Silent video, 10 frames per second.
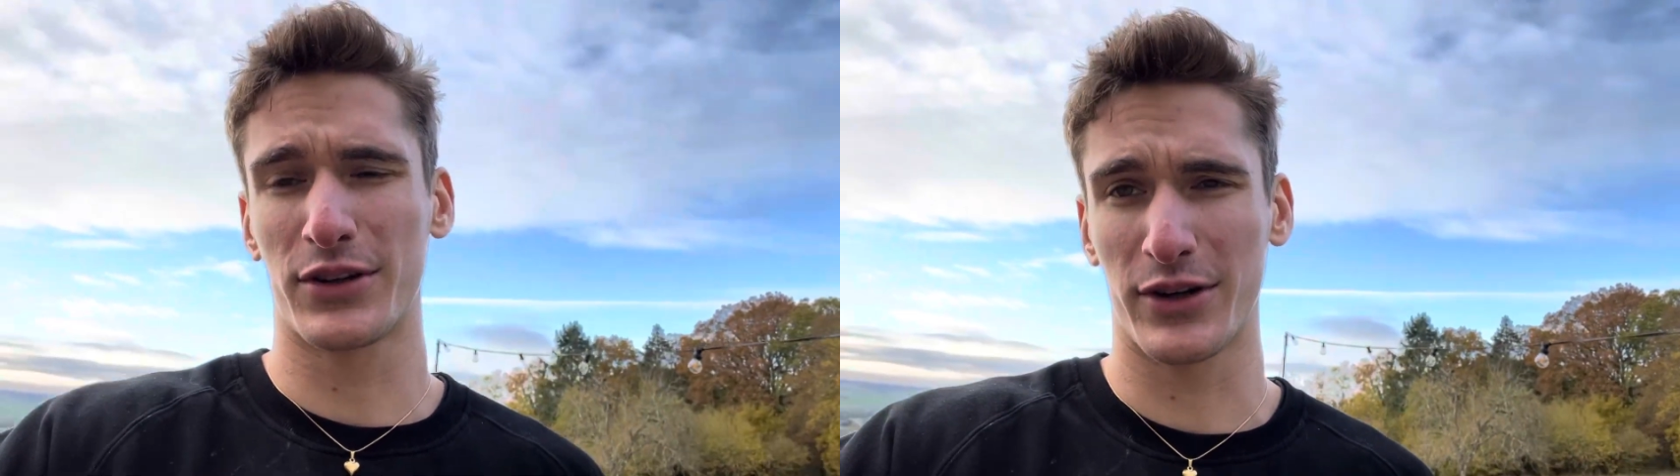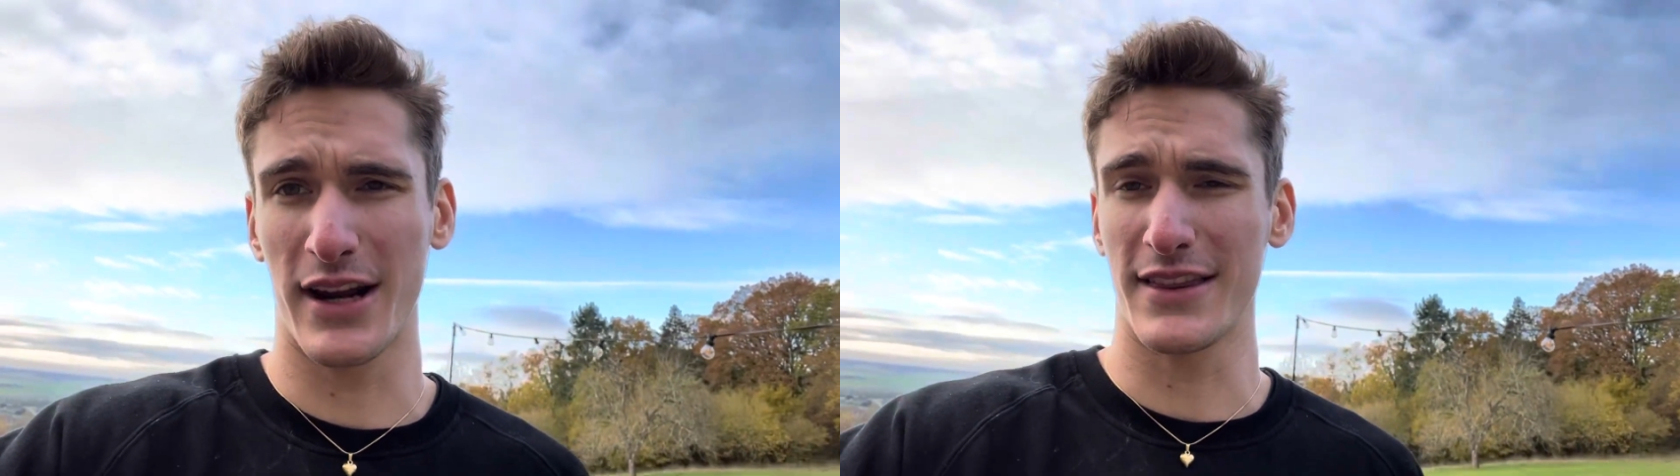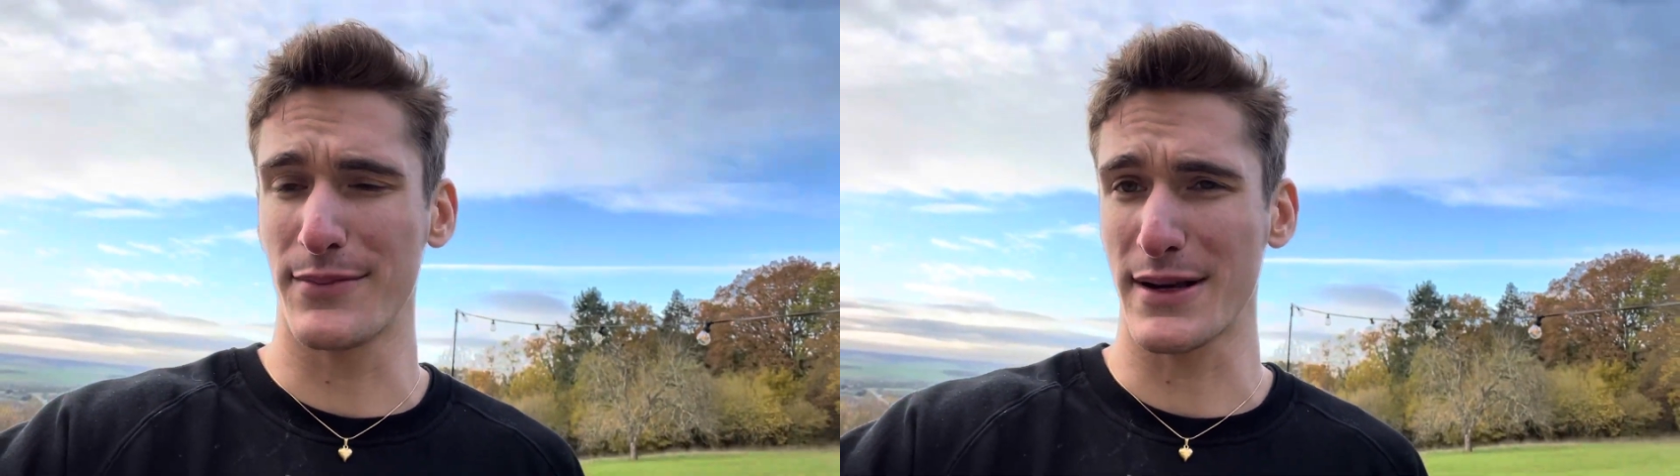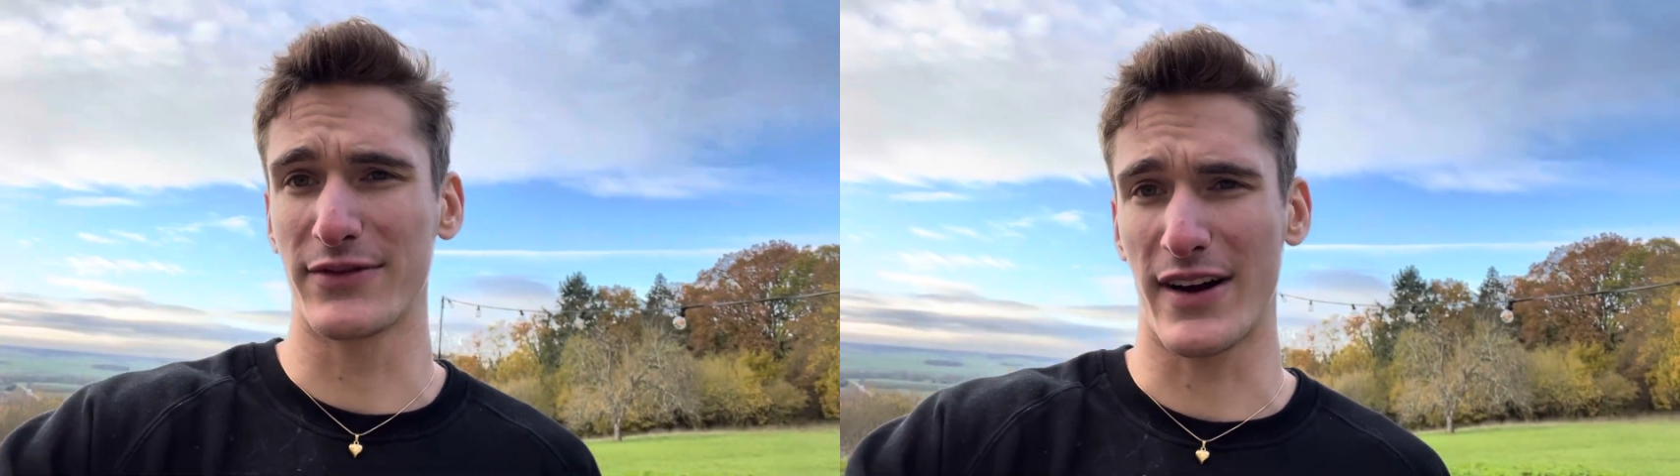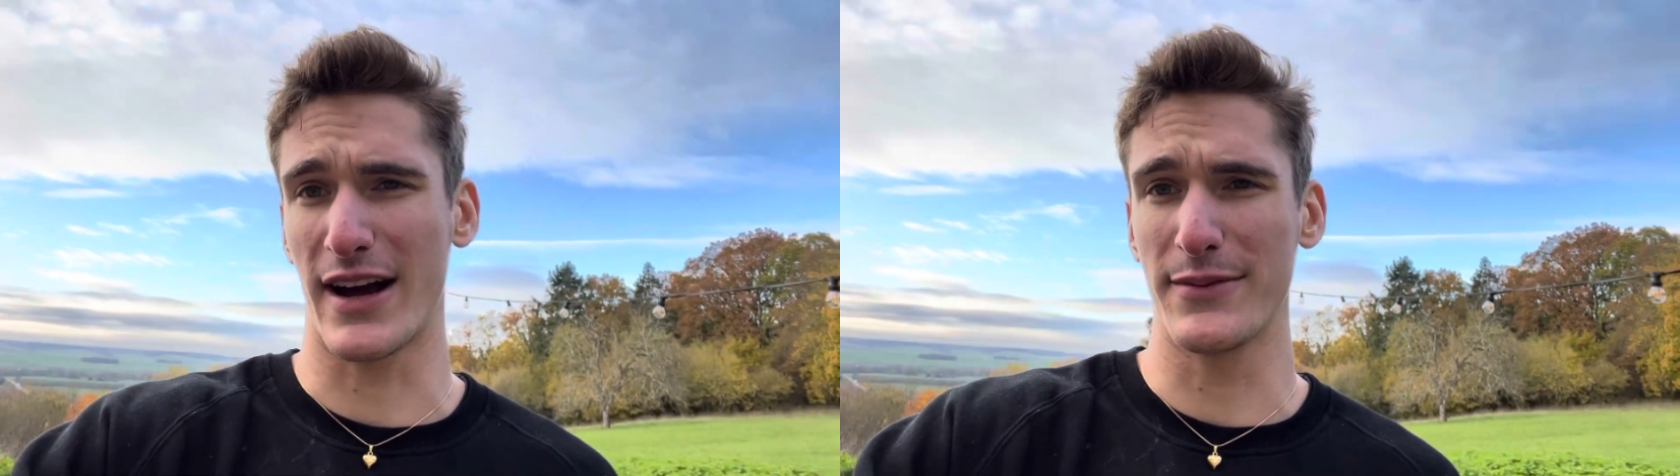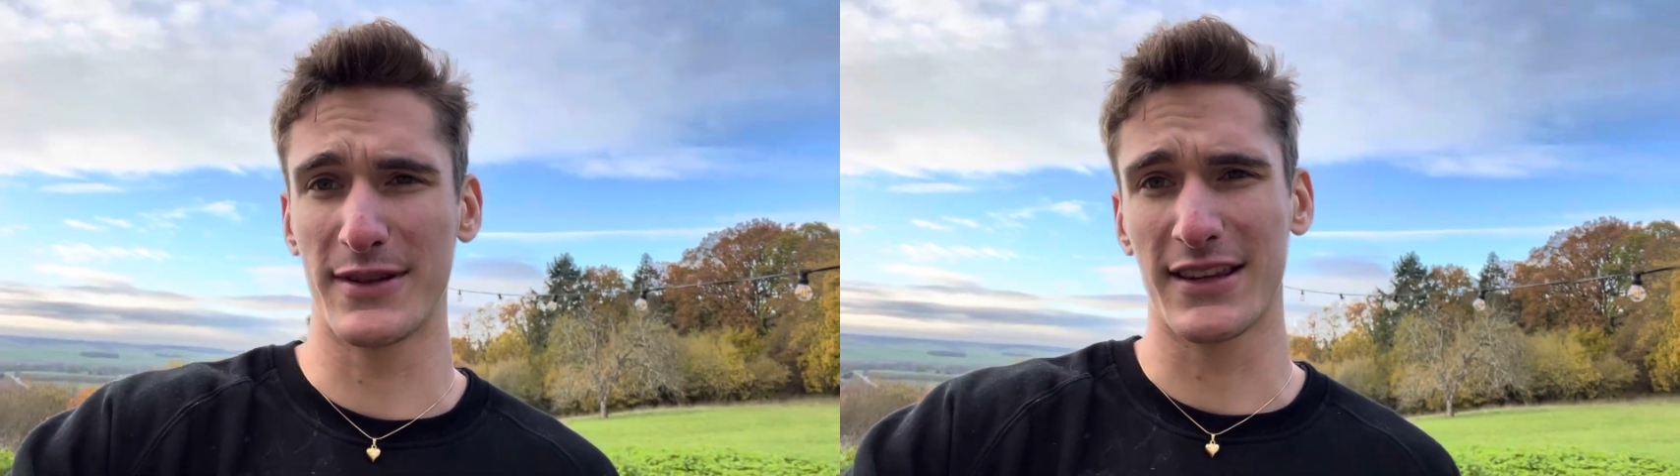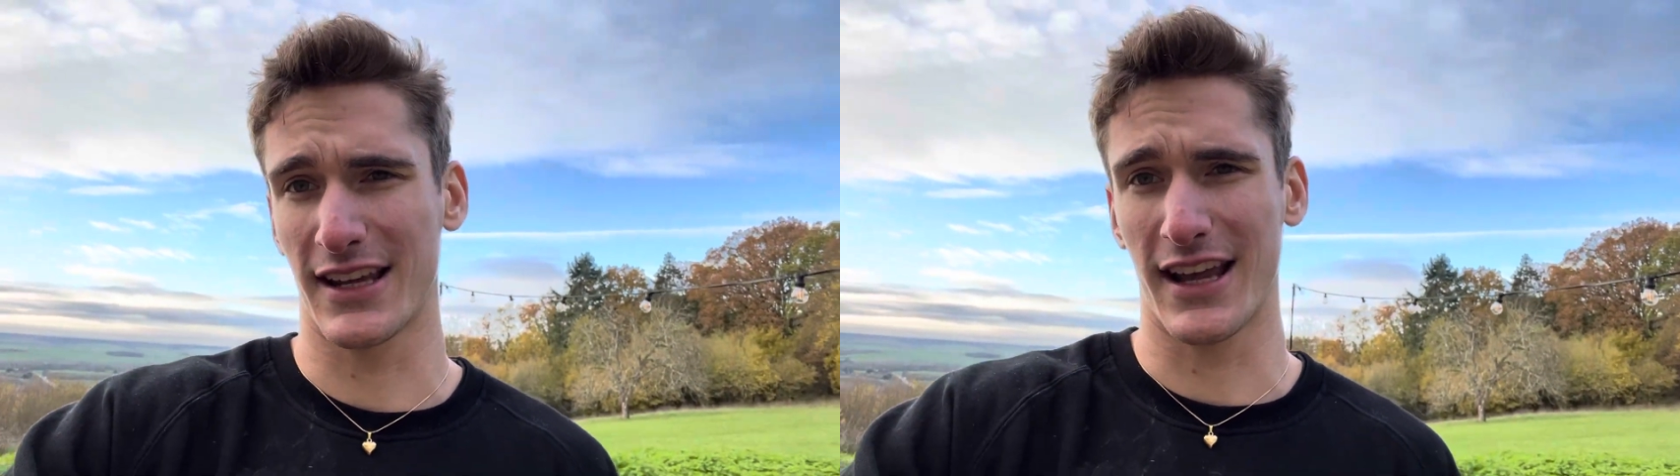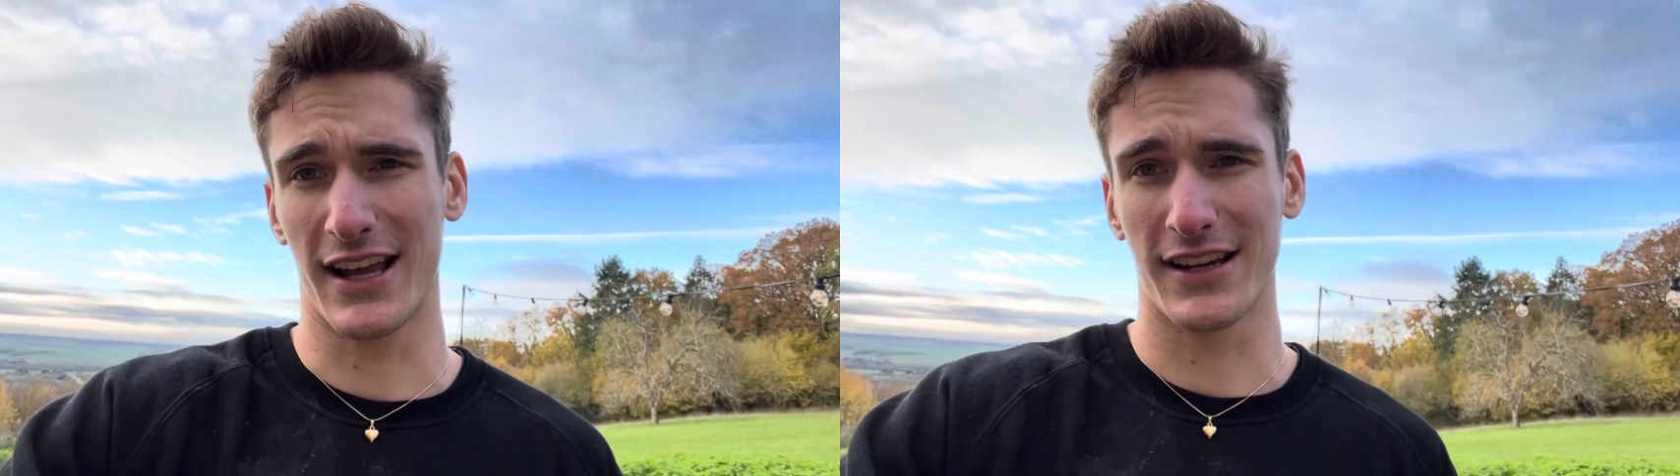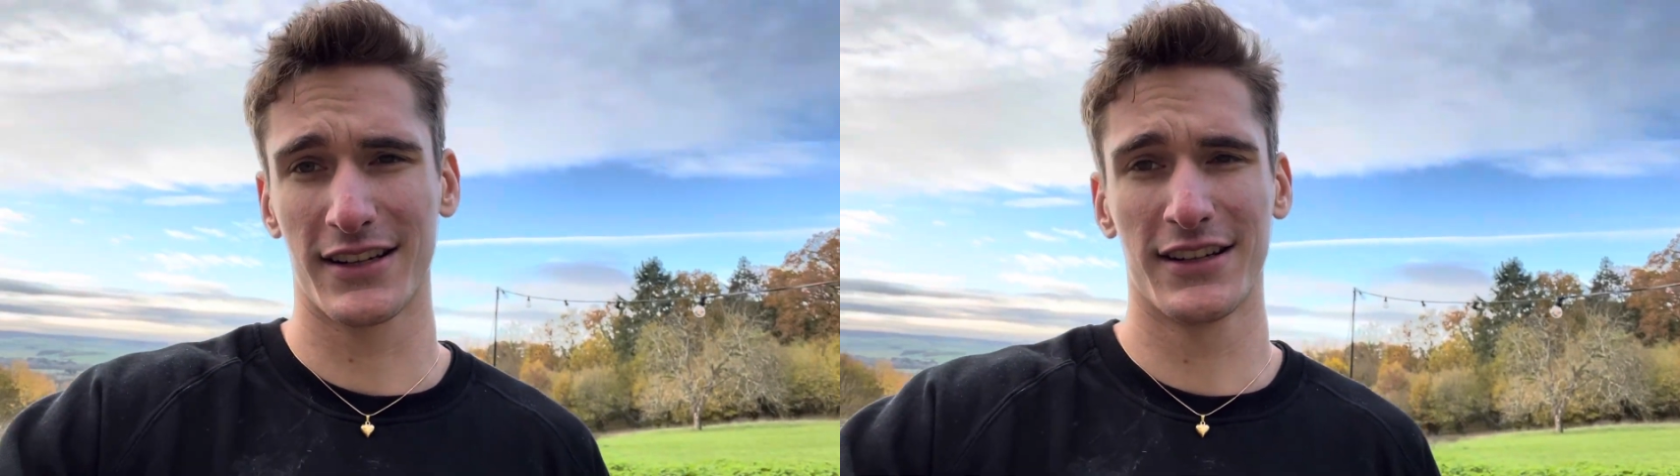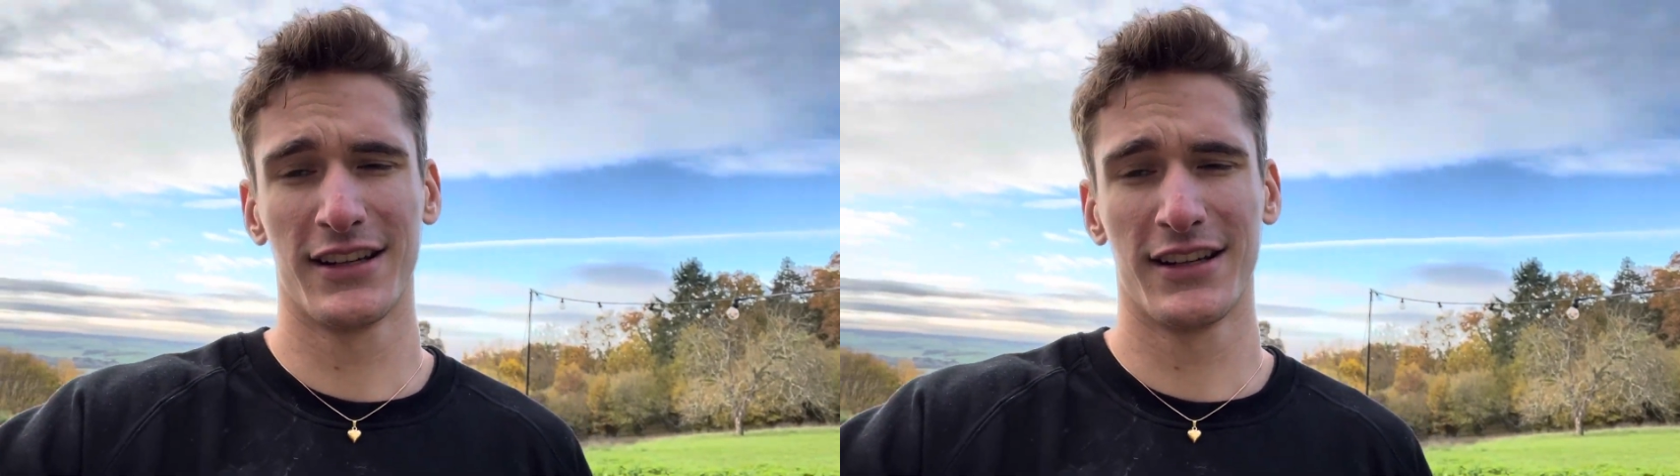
create the best vibes that they can.